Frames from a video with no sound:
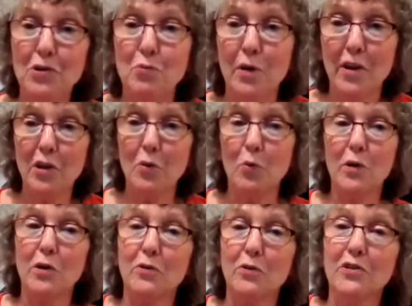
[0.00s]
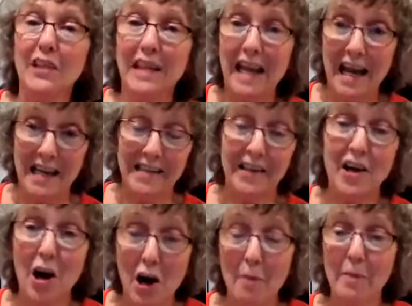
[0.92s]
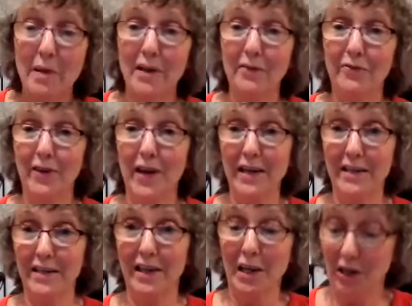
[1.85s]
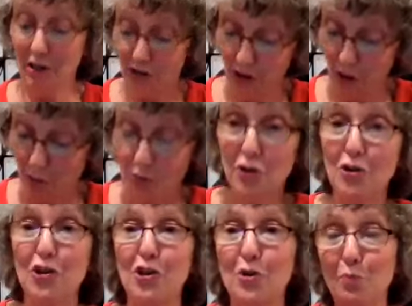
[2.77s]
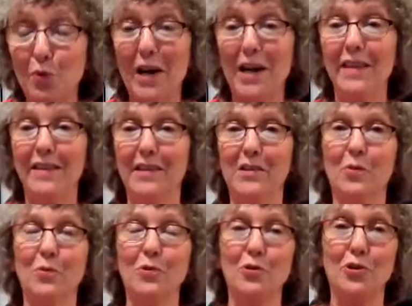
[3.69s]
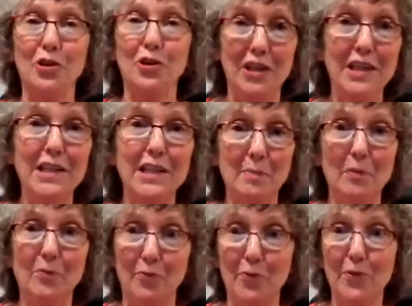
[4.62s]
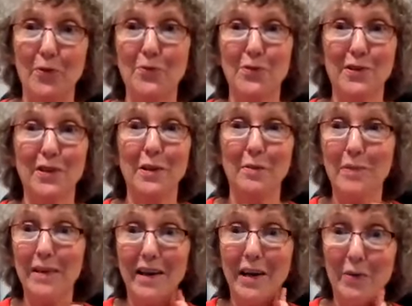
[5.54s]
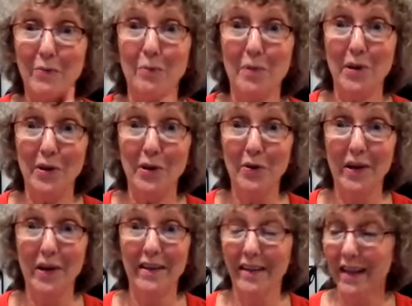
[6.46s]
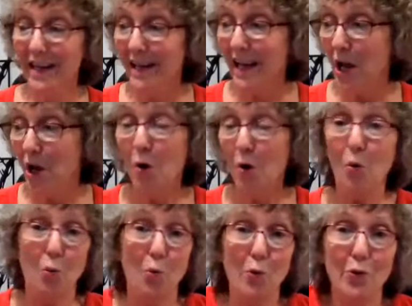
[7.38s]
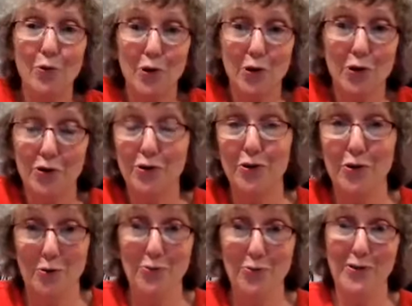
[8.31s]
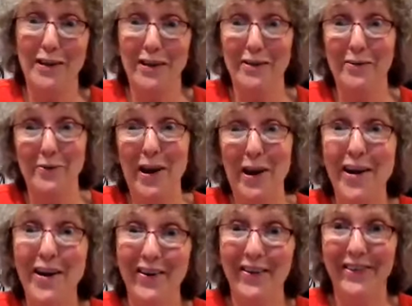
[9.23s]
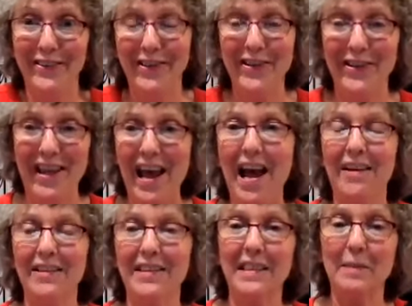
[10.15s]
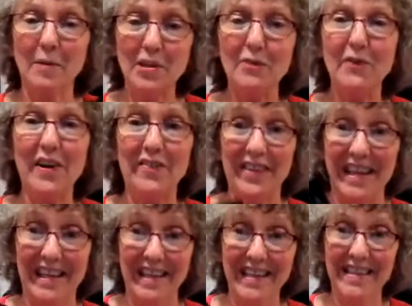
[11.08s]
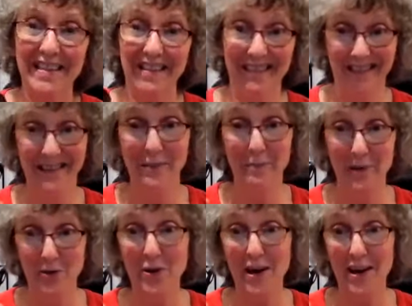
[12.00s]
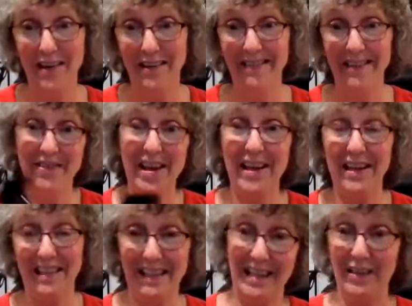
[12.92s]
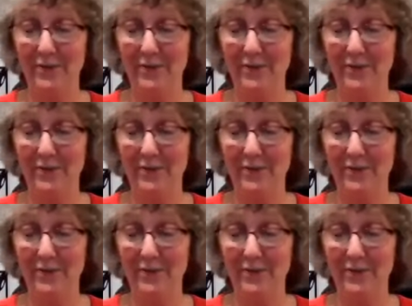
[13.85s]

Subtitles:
is one of the oils that has a calming effect. So to spray this on your sheets before you sleep at night would be a great thing. Or you can just use it in your air in the house, especially if you have kids. This would be great. They've had a